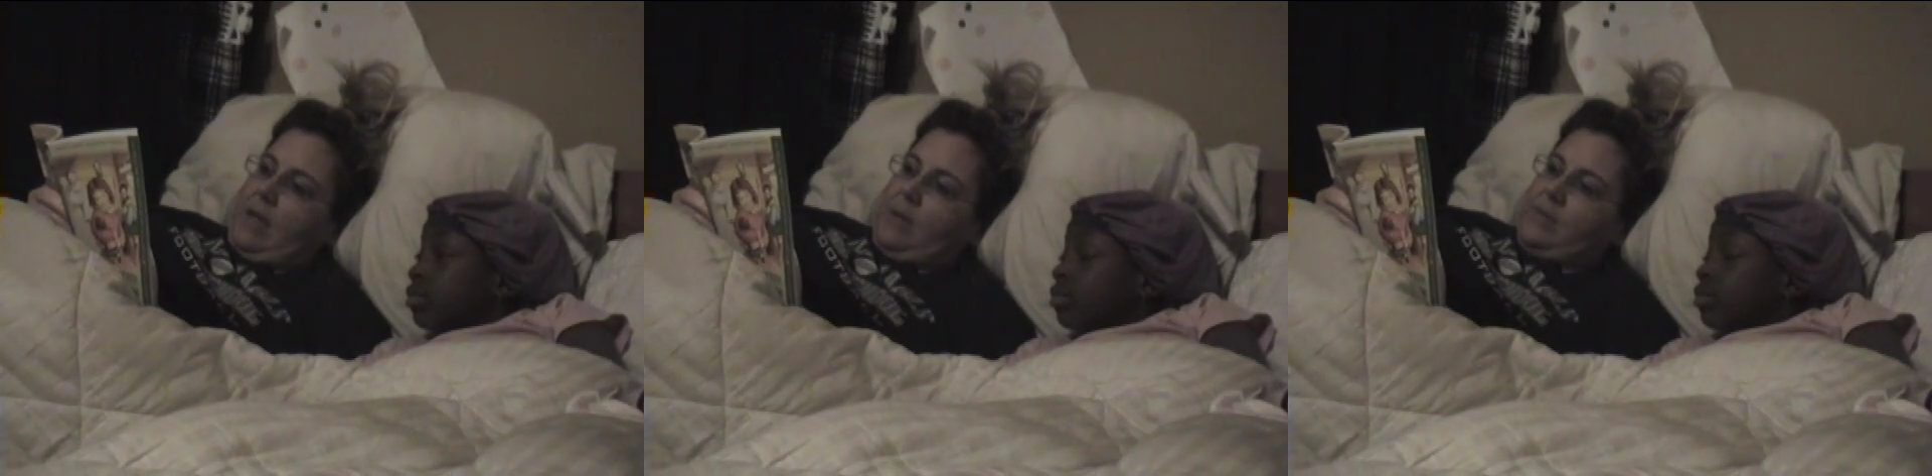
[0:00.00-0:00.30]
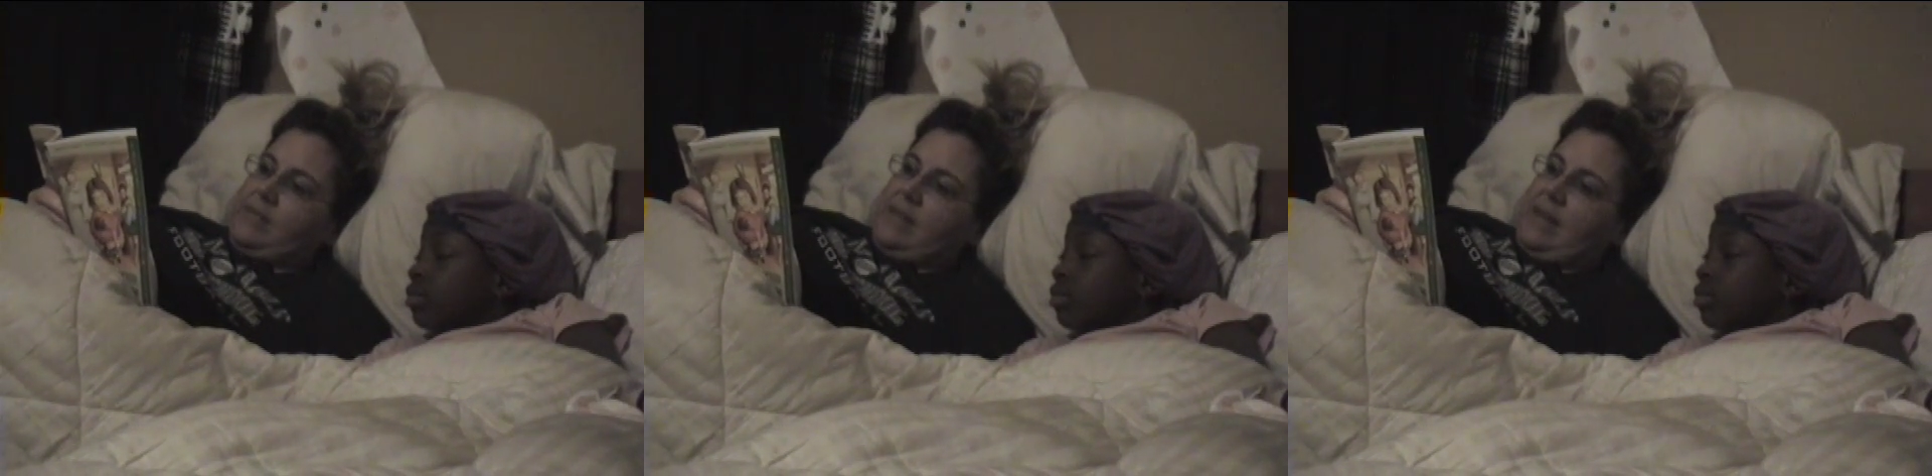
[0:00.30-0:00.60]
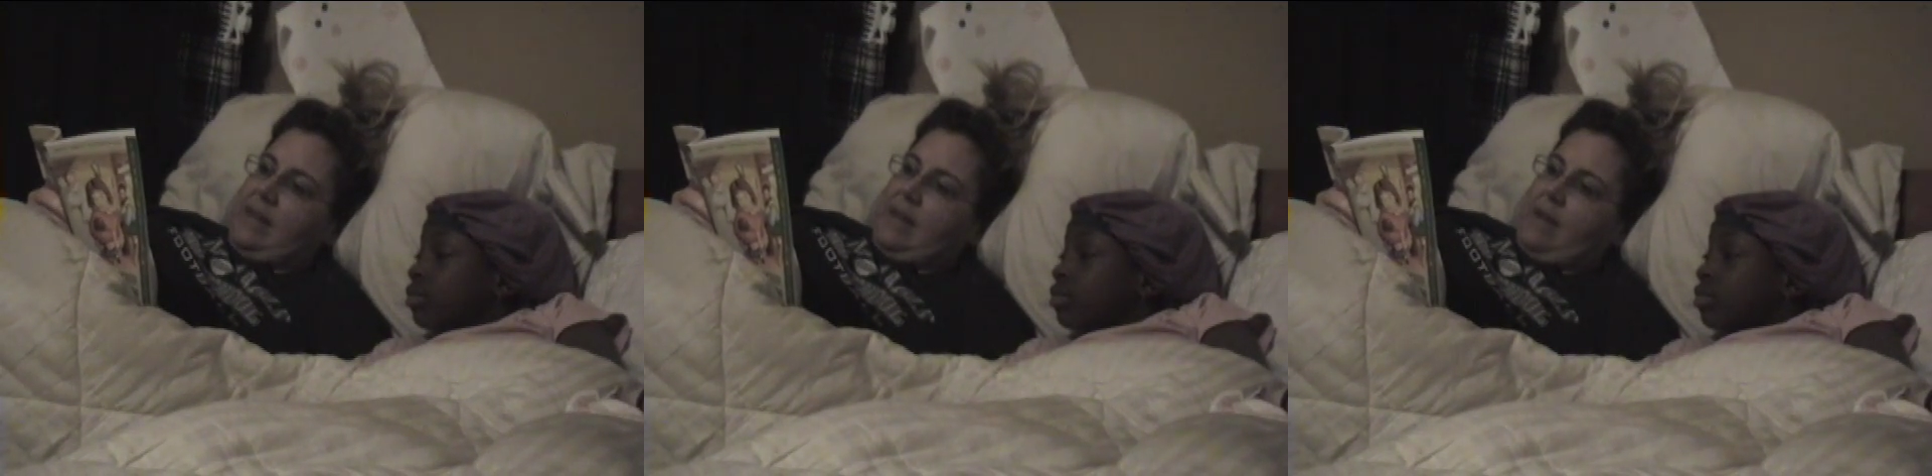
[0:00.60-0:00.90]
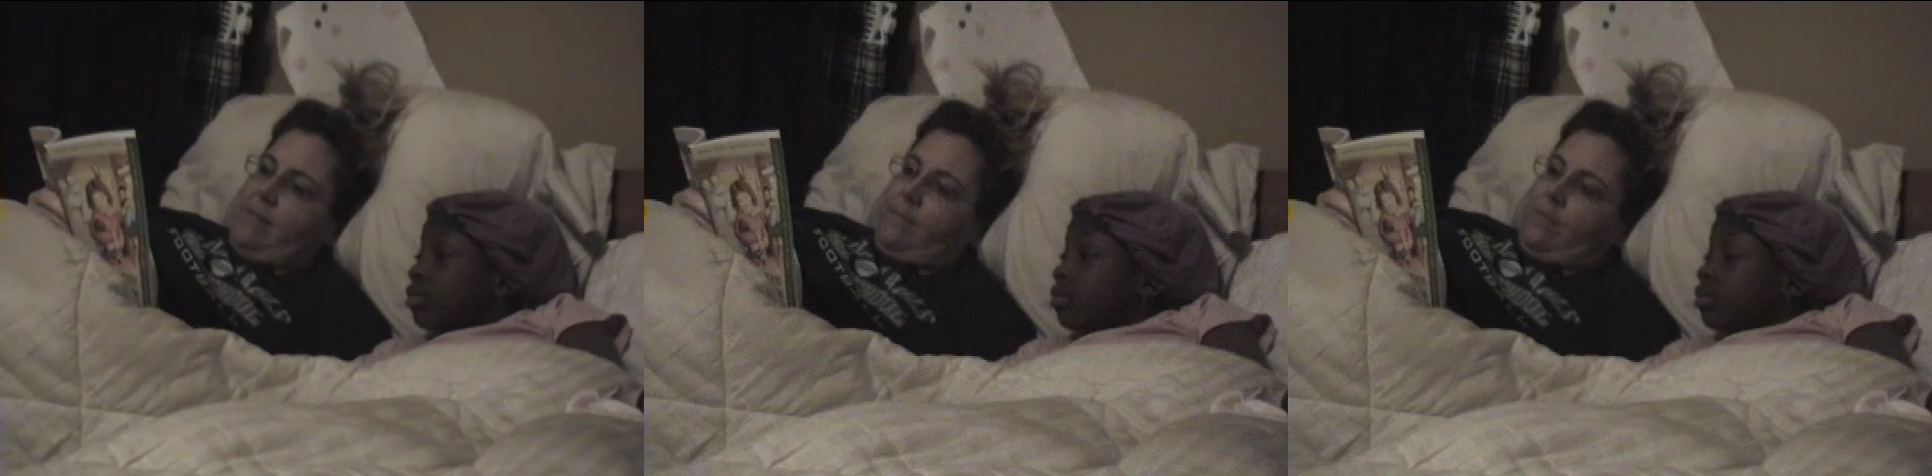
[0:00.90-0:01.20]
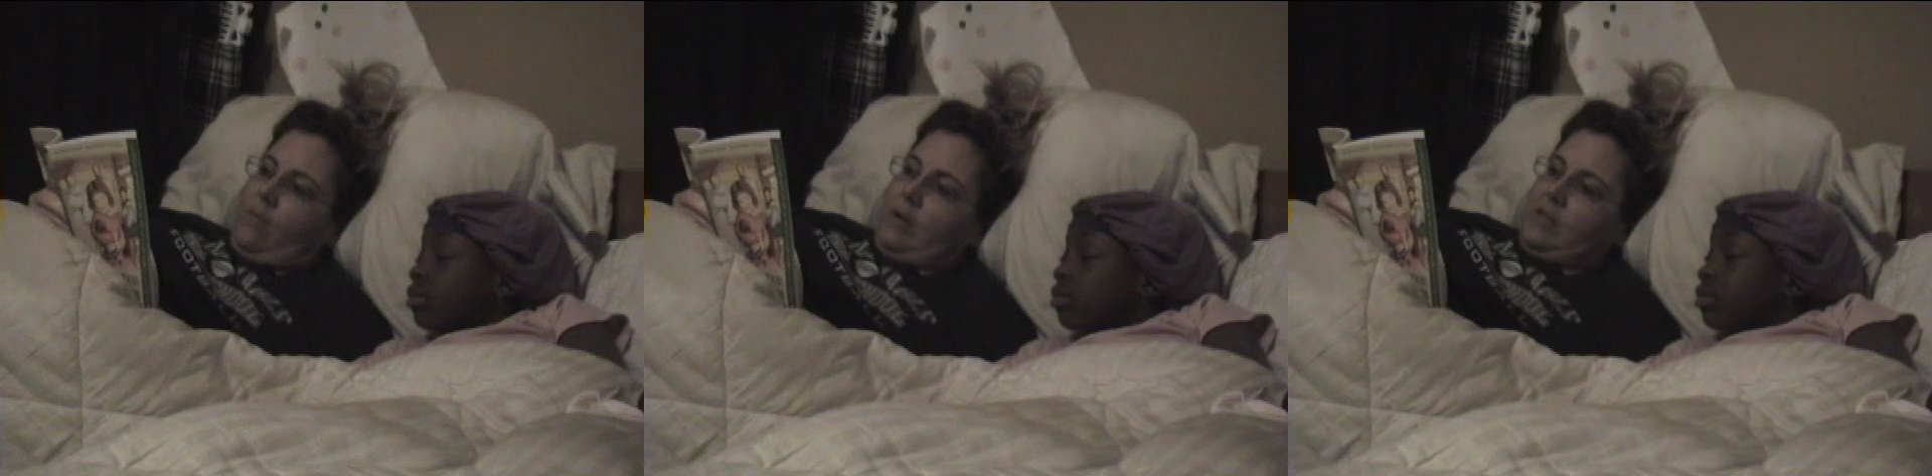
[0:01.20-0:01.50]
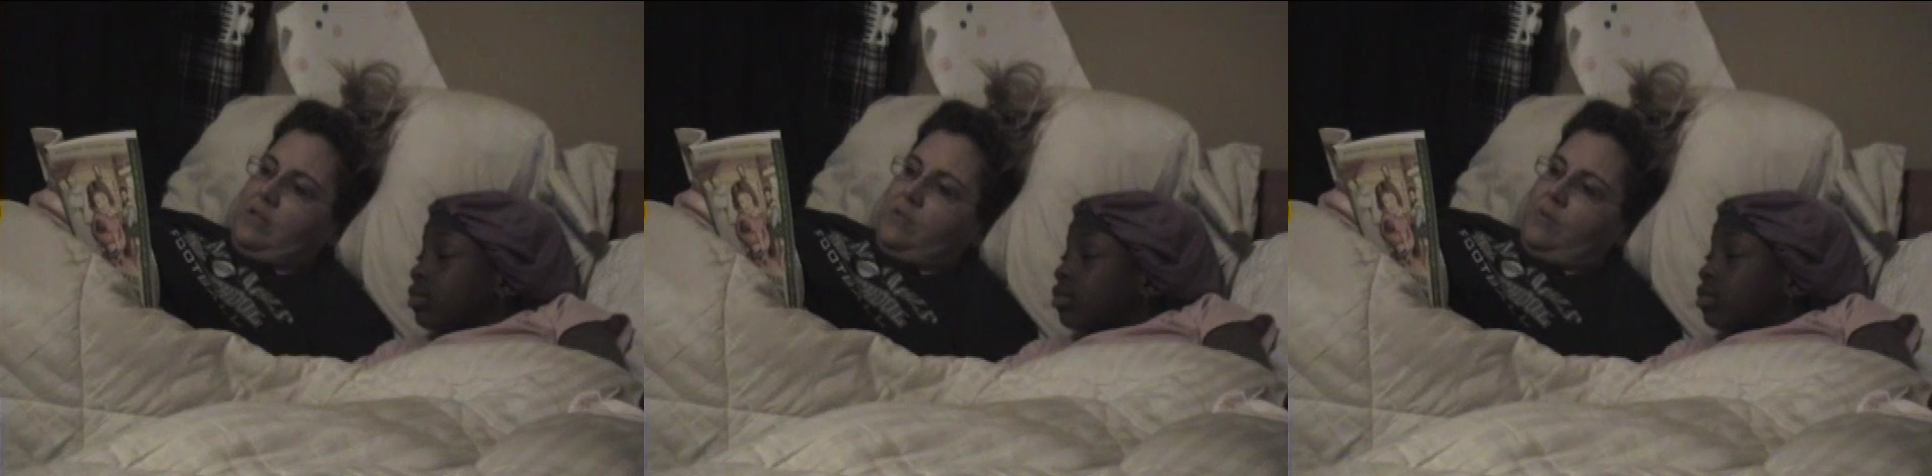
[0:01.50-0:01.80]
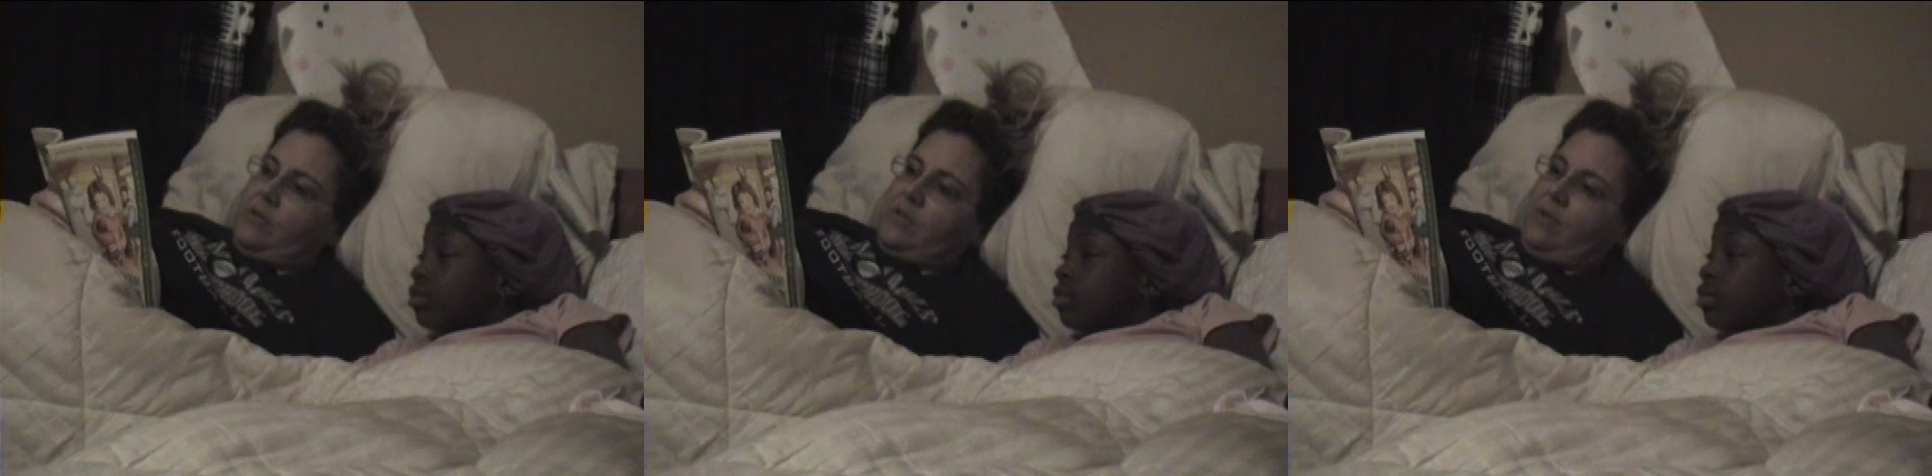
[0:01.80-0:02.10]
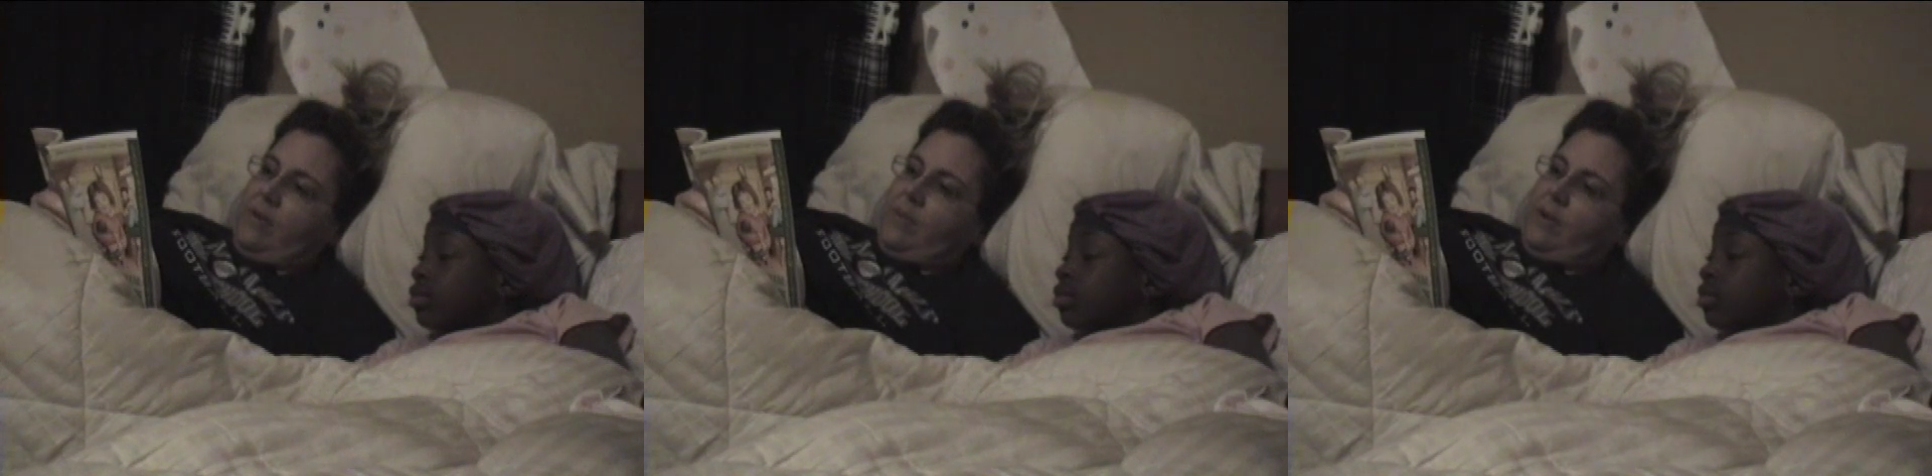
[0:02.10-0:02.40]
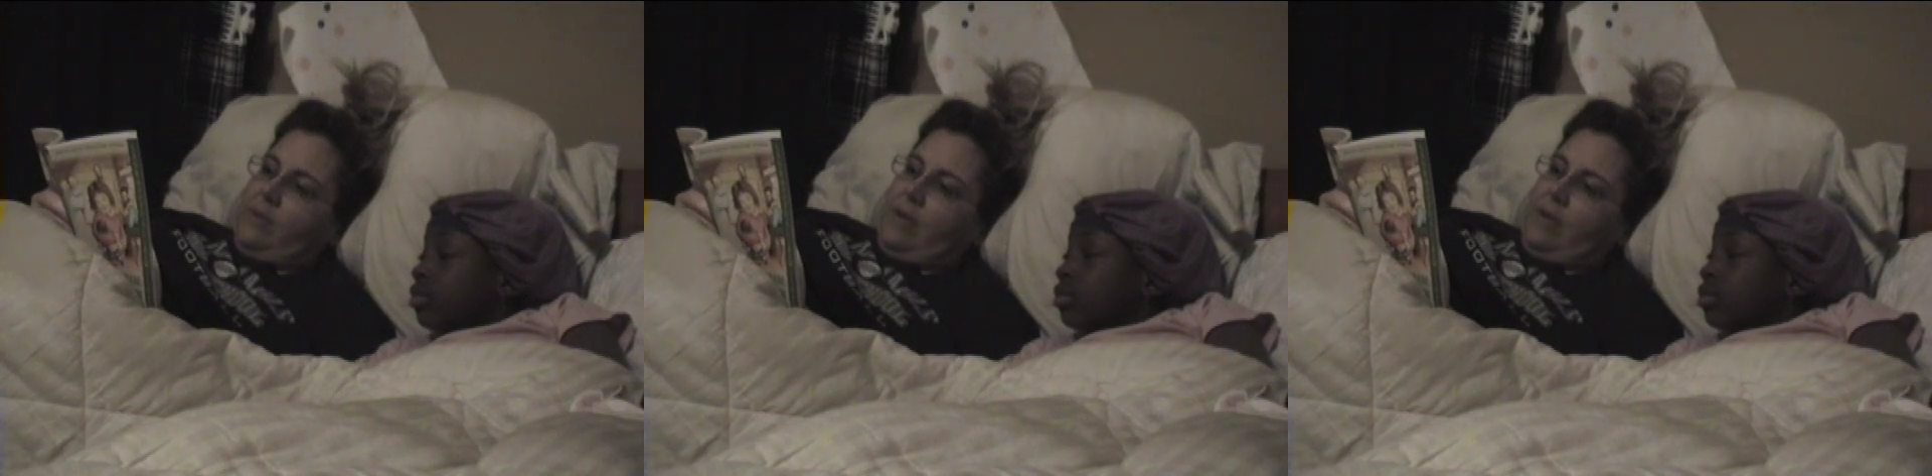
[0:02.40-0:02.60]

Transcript: He was standing up, watching George and Grandma,